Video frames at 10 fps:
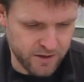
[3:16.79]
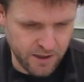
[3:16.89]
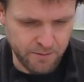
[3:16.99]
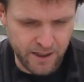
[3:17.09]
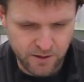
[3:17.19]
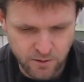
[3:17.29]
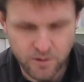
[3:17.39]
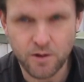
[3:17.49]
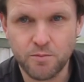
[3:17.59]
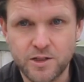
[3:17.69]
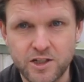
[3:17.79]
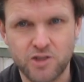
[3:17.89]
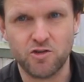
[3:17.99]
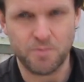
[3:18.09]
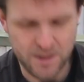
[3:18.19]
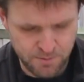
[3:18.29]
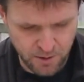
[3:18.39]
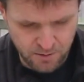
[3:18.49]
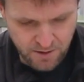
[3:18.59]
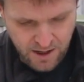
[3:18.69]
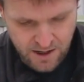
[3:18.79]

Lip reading: to the middle, oops, just dropped my spoon,